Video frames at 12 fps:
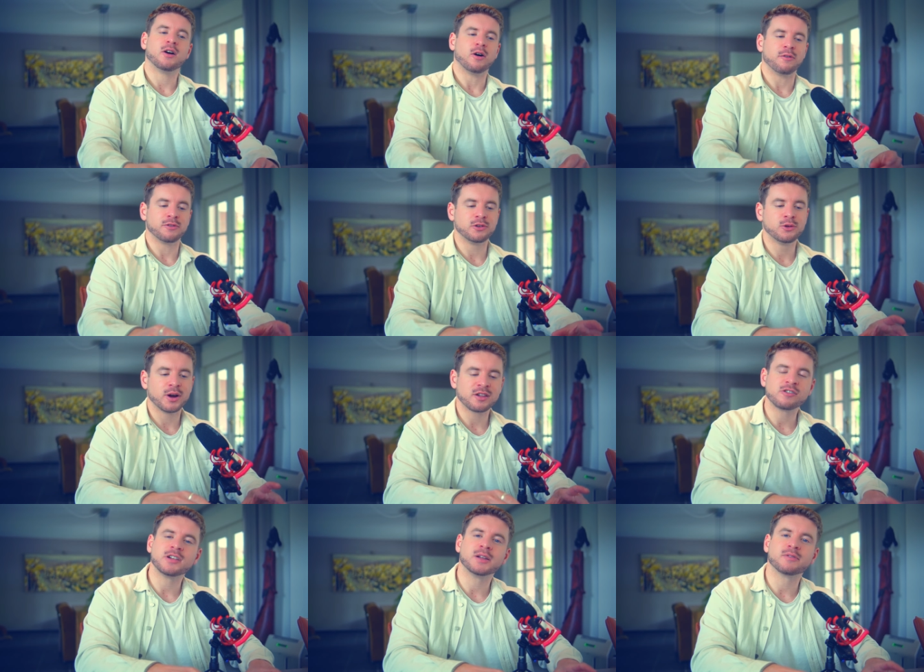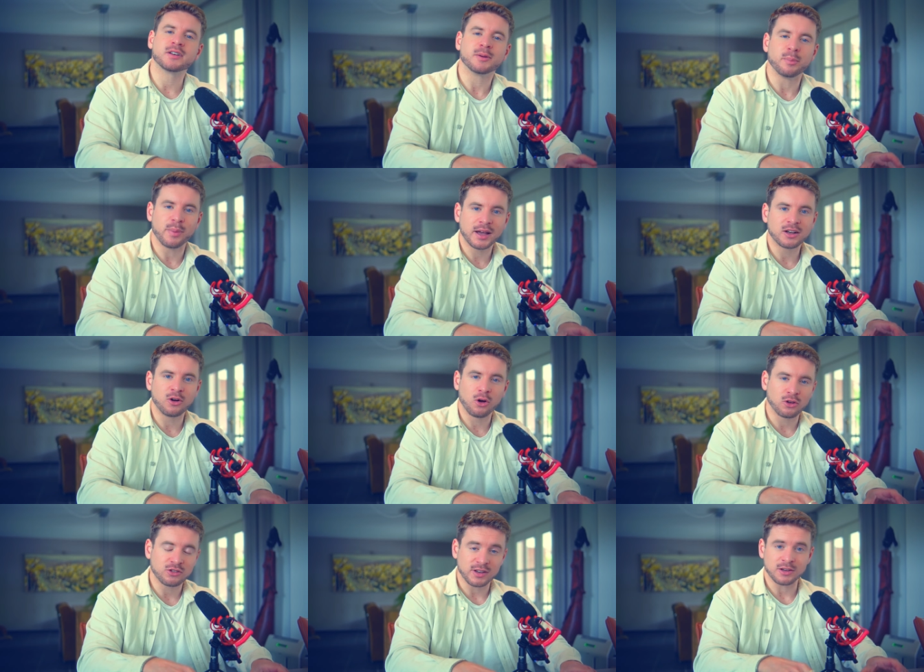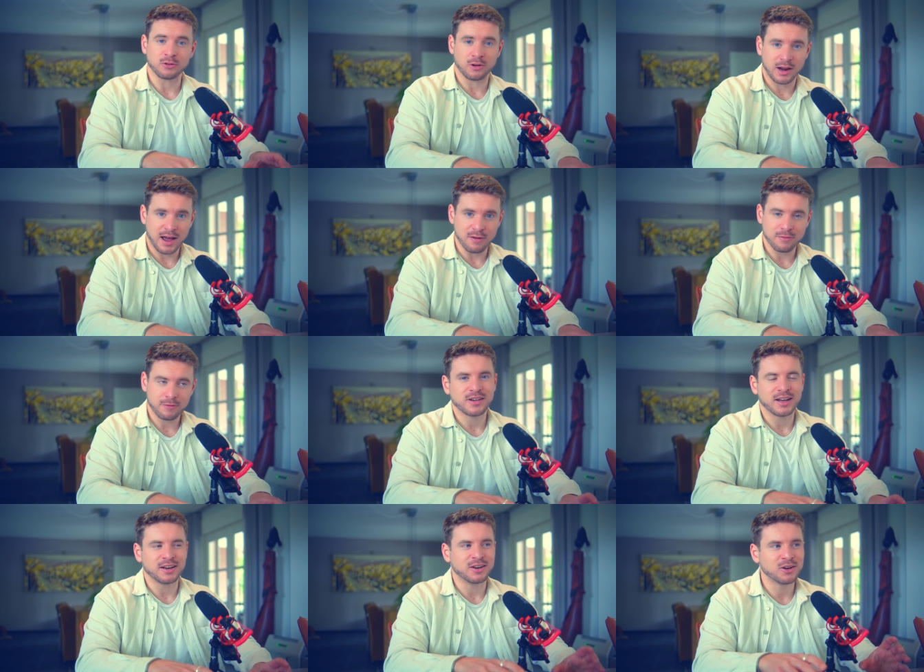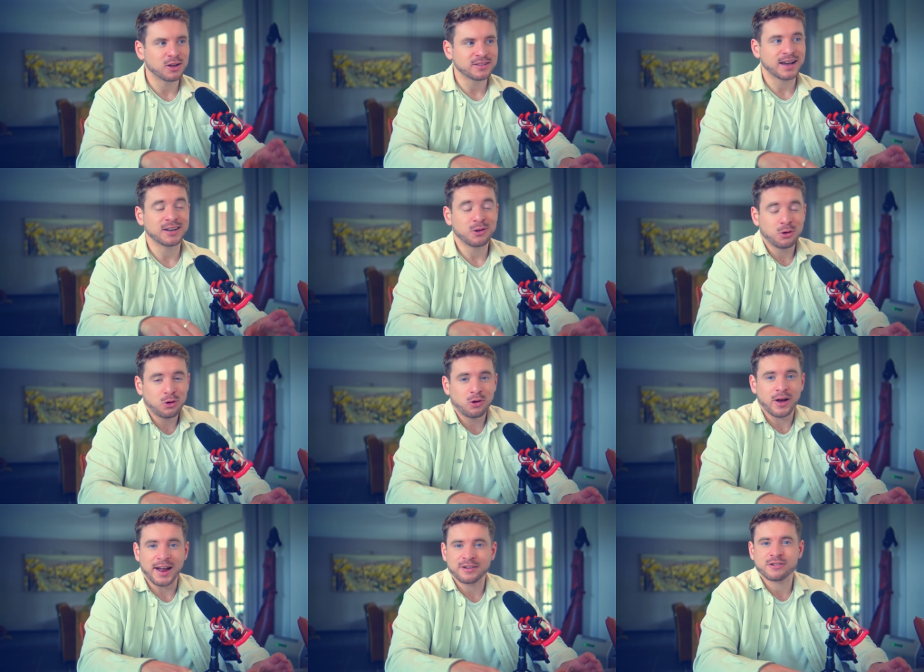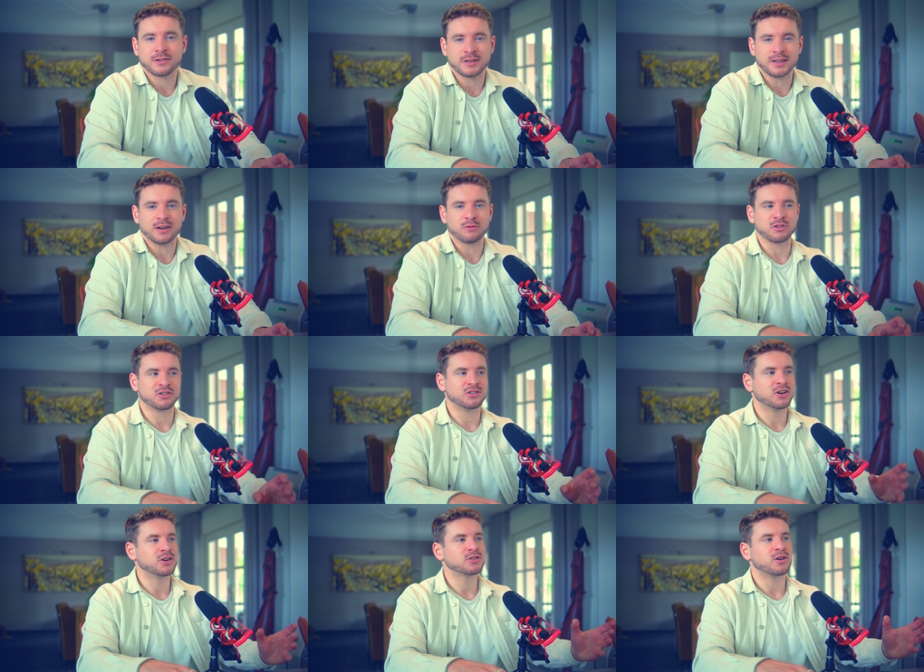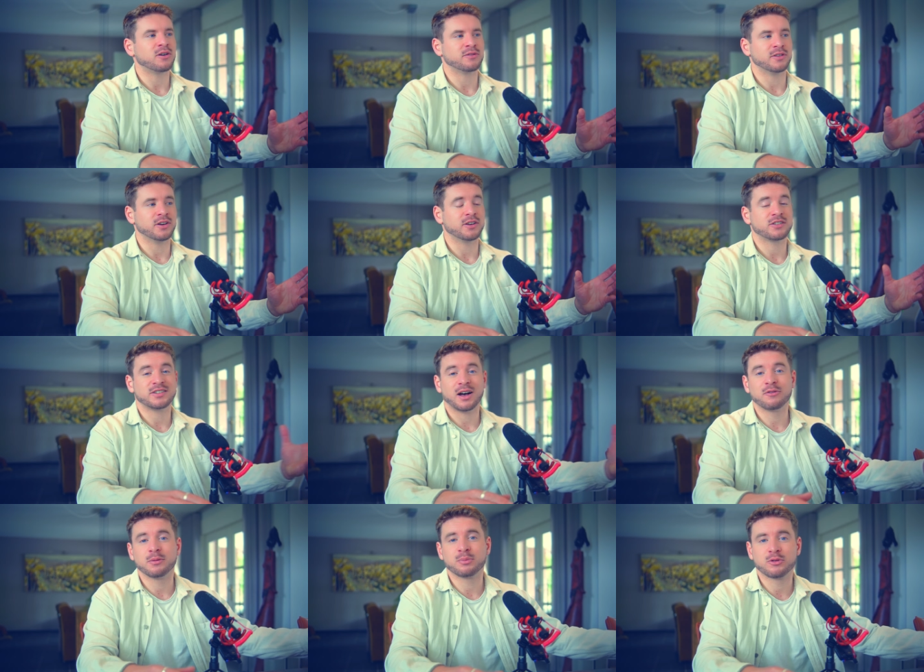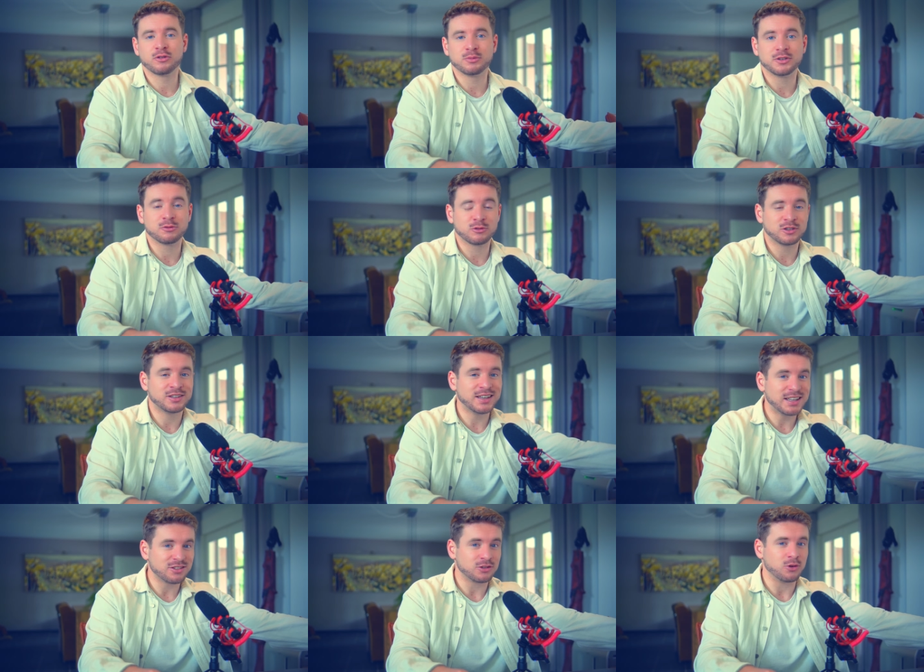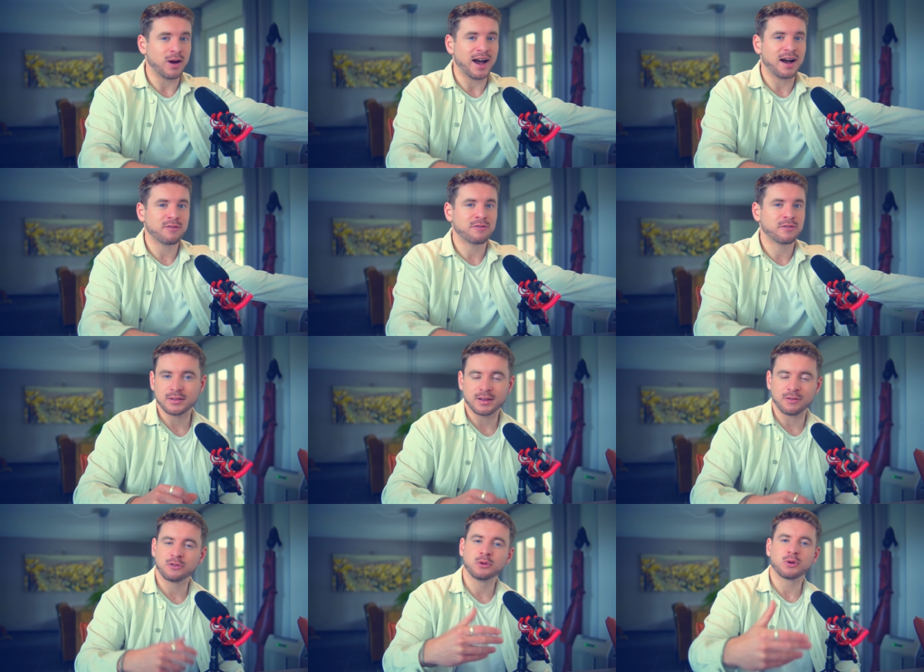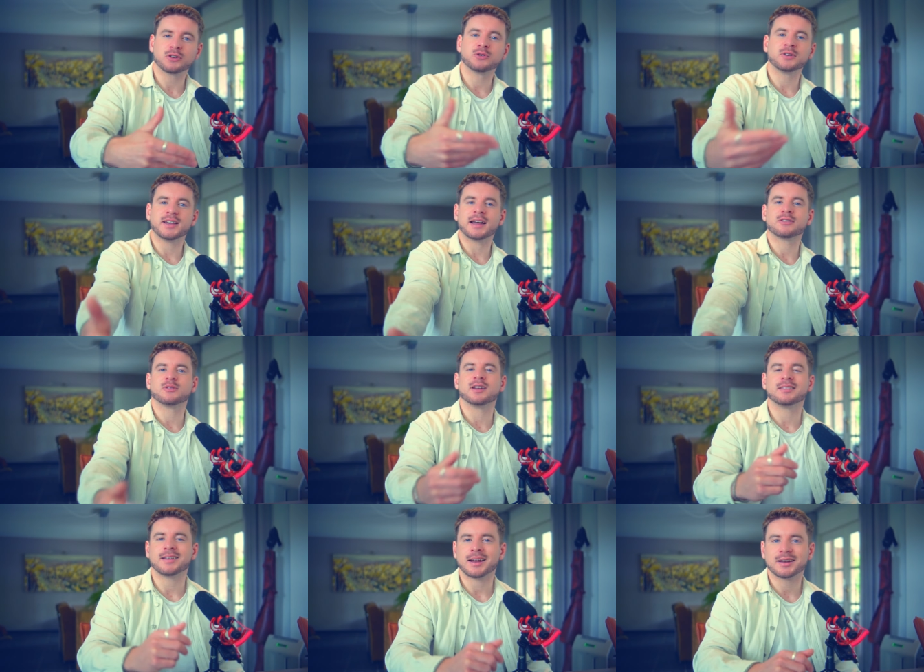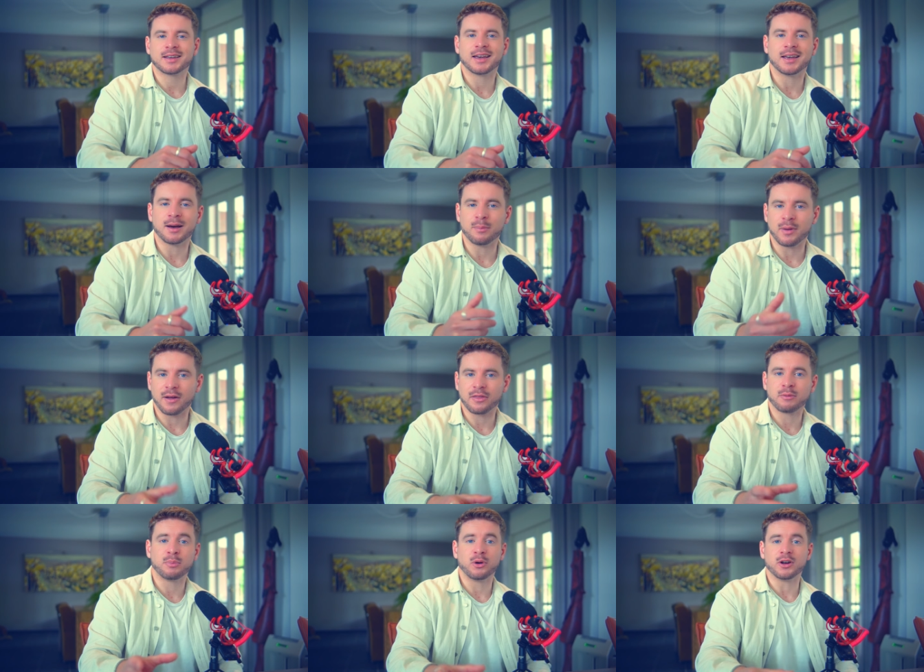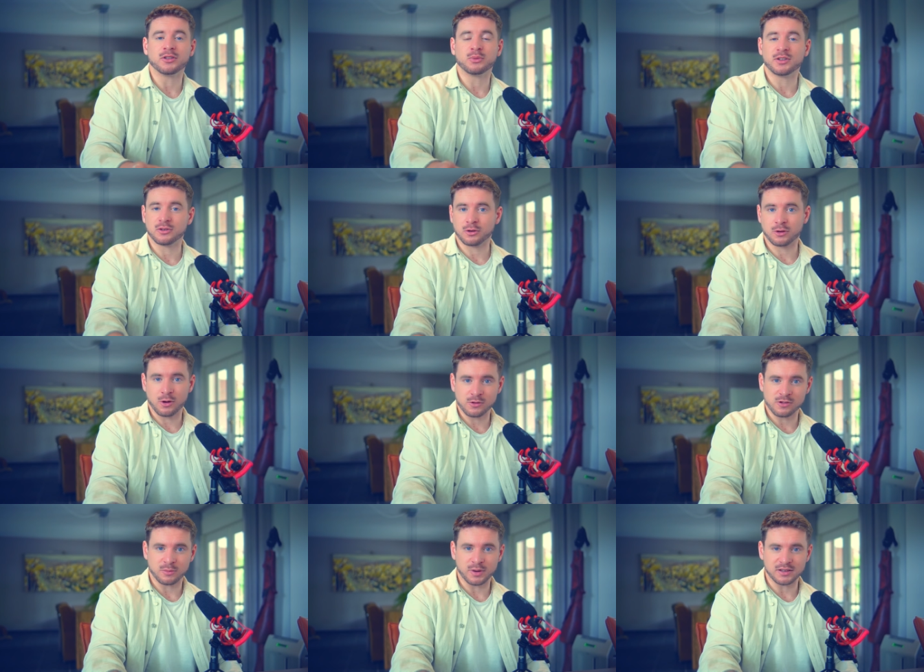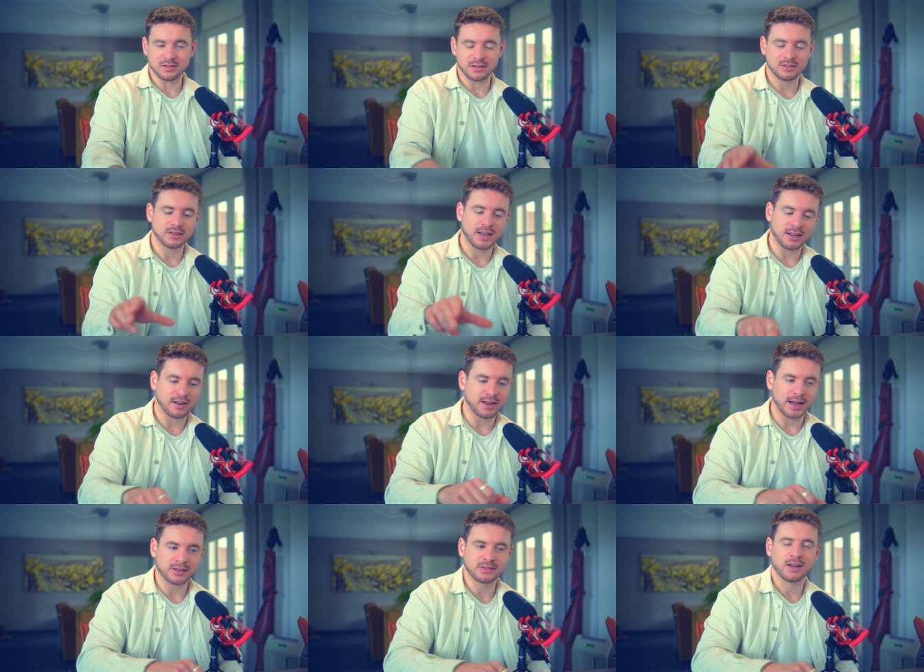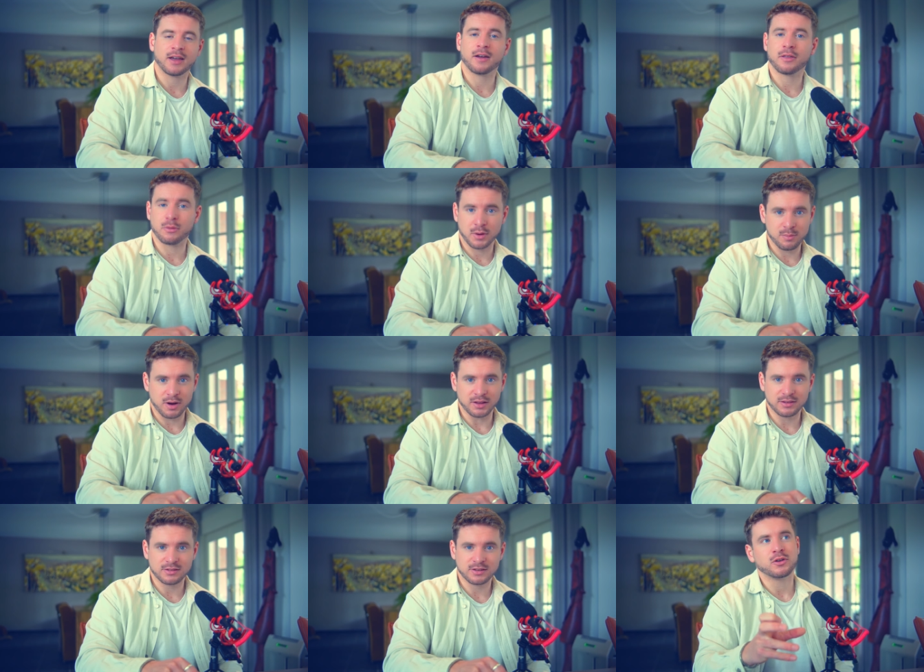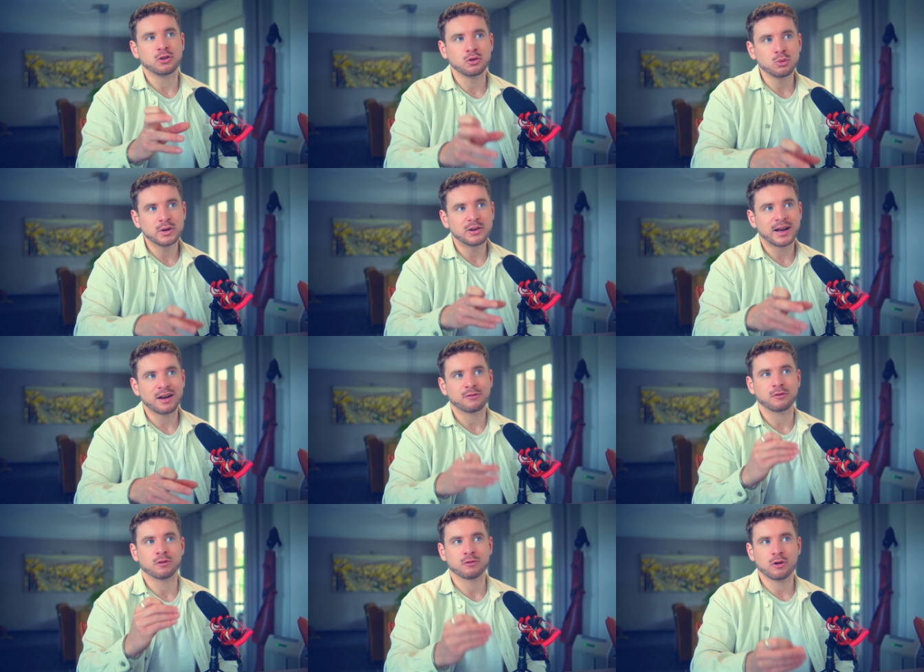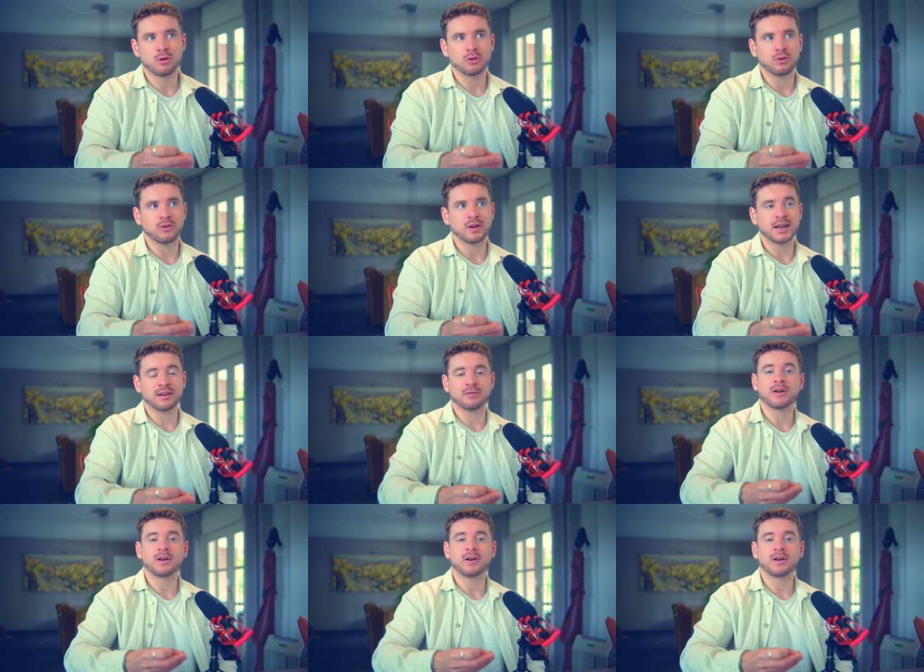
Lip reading: of you achieving the big goals in your life, and not at all actually a result of the self-improvement routines you have. If you were to get to that 10K a month point with your coaching business in the next 3 months, you will have grown in a